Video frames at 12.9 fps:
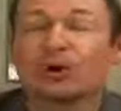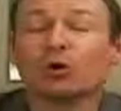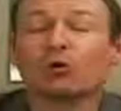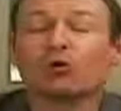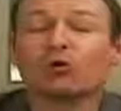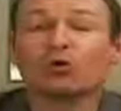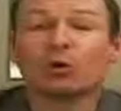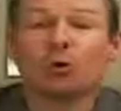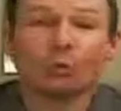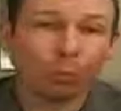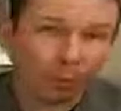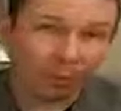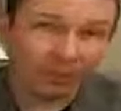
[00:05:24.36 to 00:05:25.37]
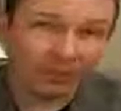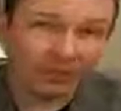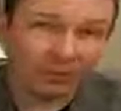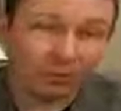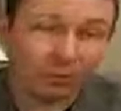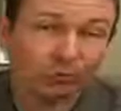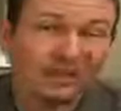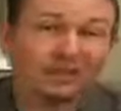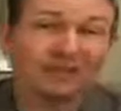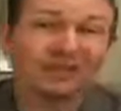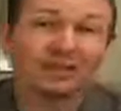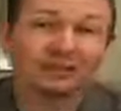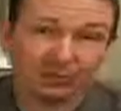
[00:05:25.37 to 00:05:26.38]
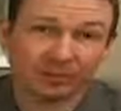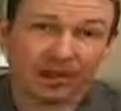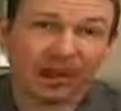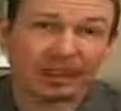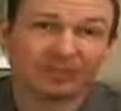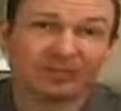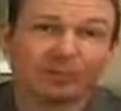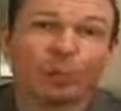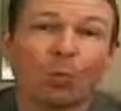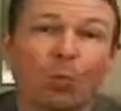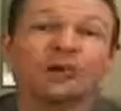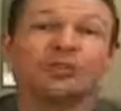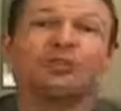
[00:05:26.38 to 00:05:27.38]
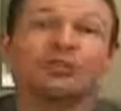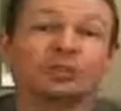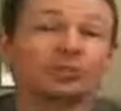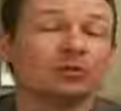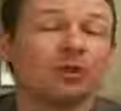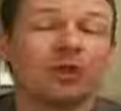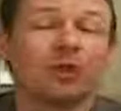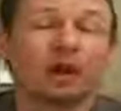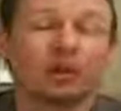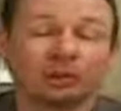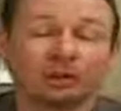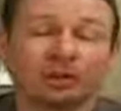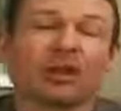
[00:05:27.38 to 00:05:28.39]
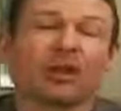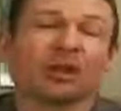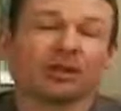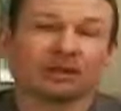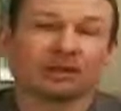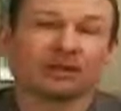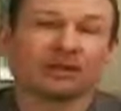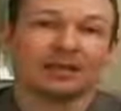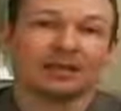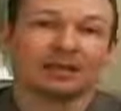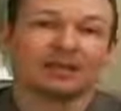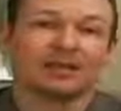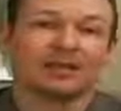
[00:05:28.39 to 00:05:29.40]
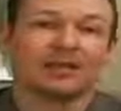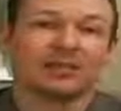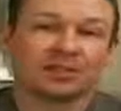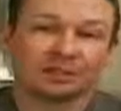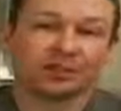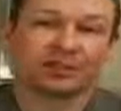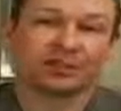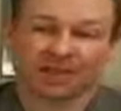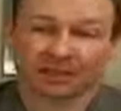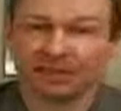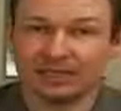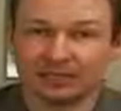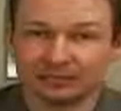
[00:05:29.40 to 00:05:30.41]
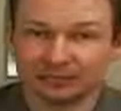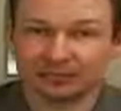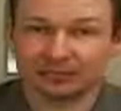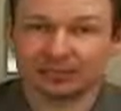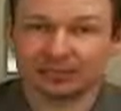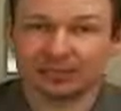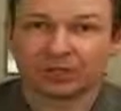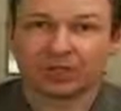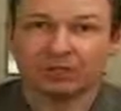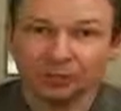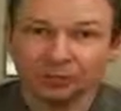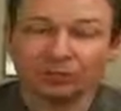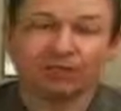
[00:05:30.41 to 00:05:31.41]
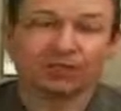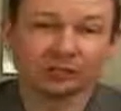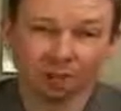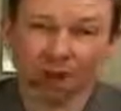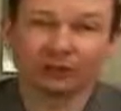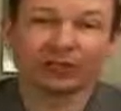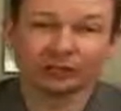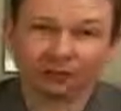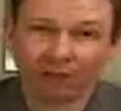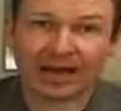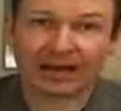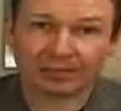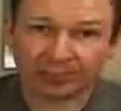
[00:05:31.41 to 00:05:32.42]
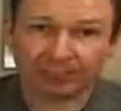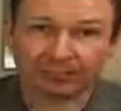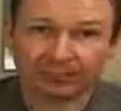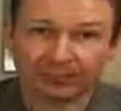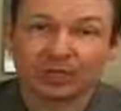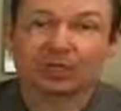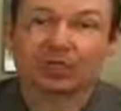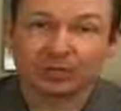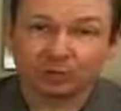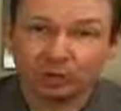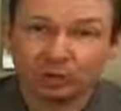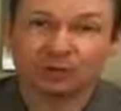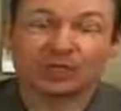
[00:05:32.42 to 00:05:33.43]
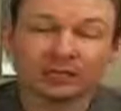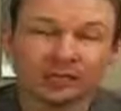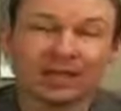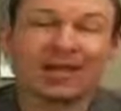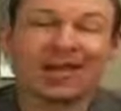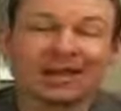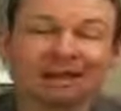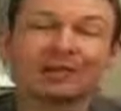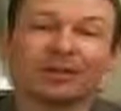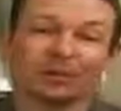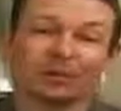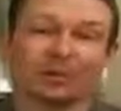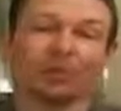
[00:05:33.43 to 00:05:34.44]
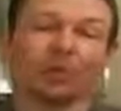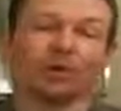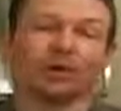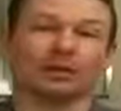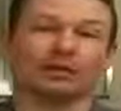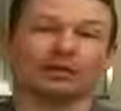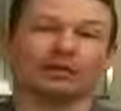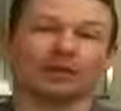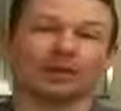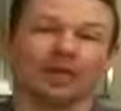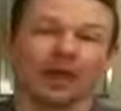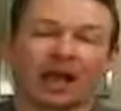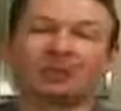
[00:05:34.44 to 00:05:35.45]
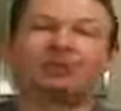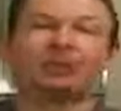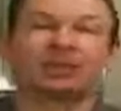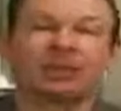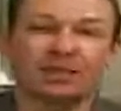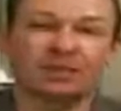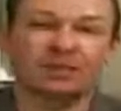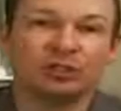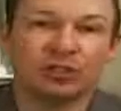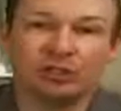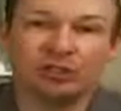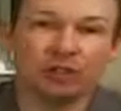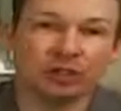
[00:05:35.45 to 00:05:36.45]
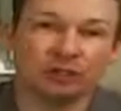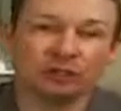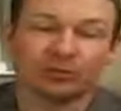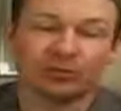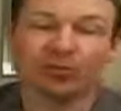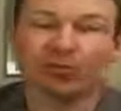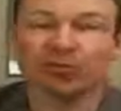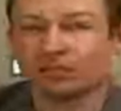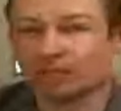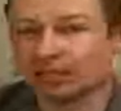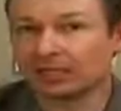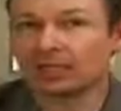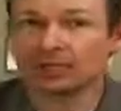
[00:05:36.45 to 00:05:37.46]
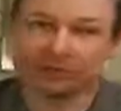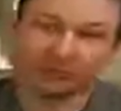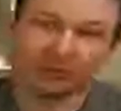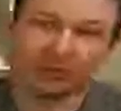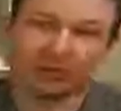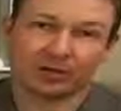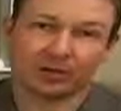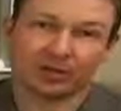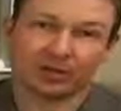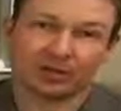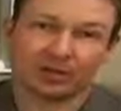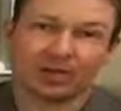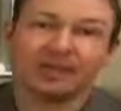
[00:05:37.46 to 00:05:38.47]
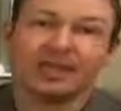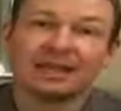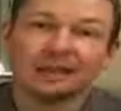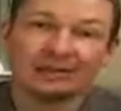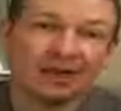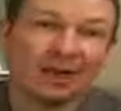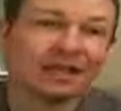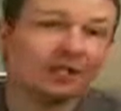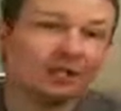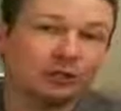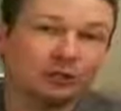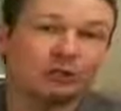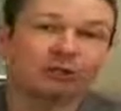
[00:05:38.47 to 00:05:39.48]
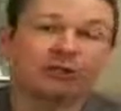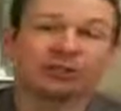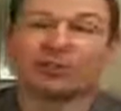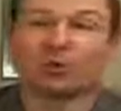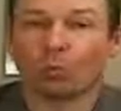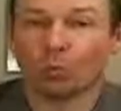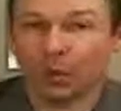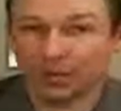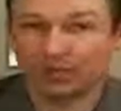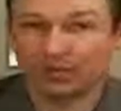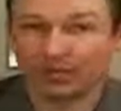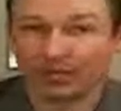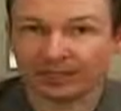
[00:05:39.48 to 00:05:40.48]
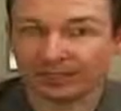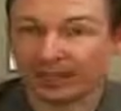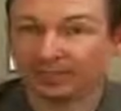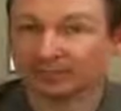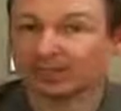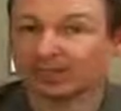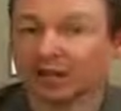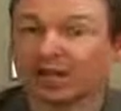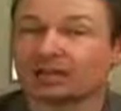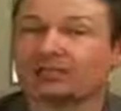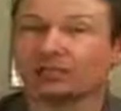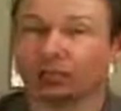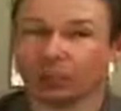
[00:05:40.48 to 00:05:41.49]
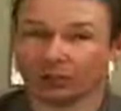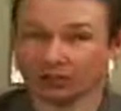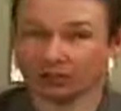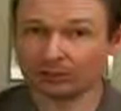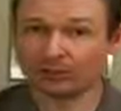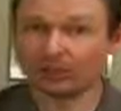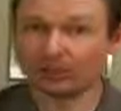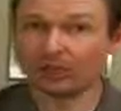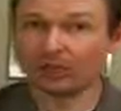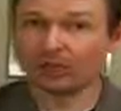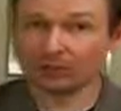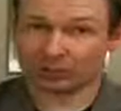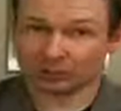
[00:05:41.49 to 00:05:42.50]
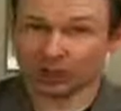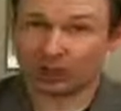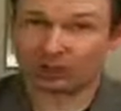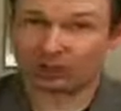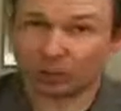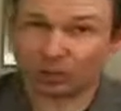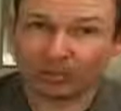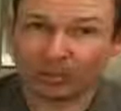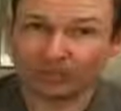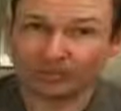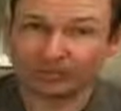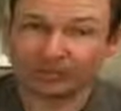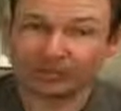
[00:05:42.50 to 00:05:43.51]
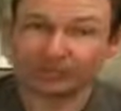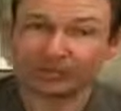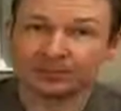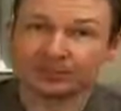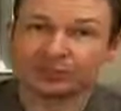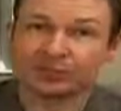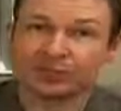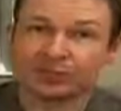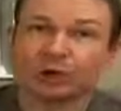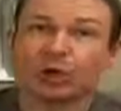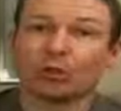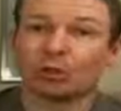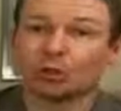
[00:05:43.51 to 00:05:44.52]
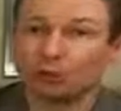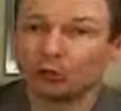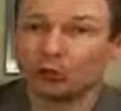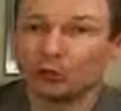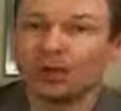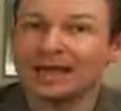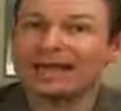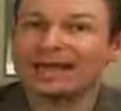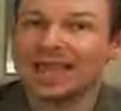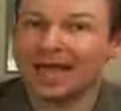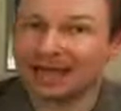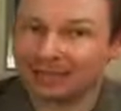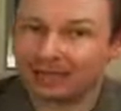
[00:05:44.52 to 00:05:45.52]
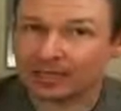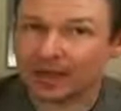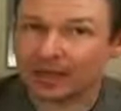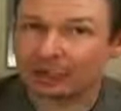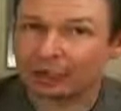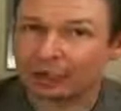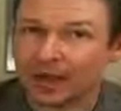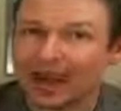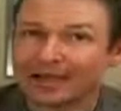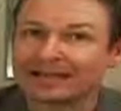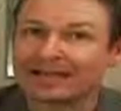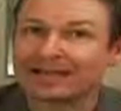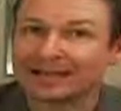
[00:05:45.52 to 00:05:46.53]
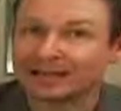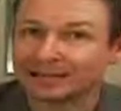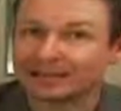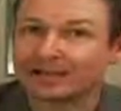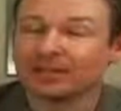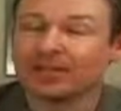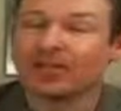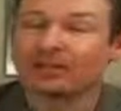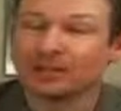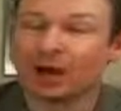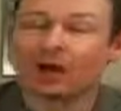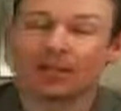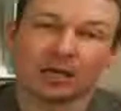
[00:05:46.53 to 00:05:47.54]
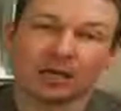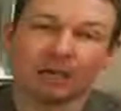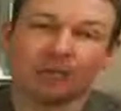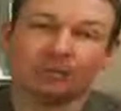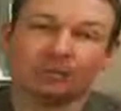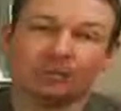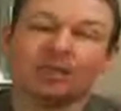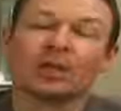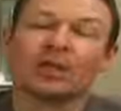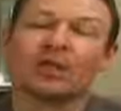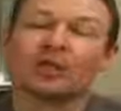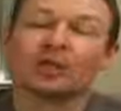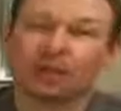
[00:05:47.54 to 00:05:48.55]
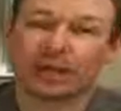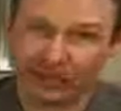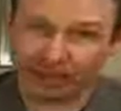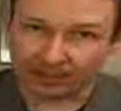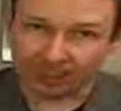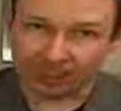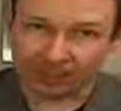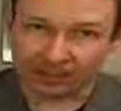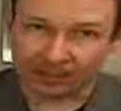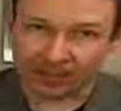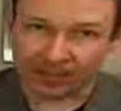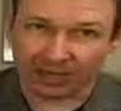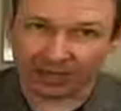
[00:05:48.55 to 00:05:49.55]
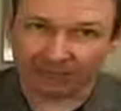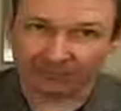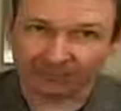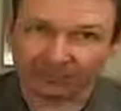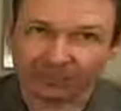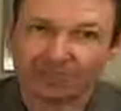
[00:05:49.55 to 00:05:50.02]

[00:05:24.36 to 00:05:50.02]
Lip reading: those worries will be a thing of the past once you apply this simple technique. Using the law of attraction, you can get everything you want. I'm Steve G. Jones, clinical hypnotherapist, inviting you to visit the website that I've designed for you, which talks more about this. It's called youcanattractit.com. Check out the website,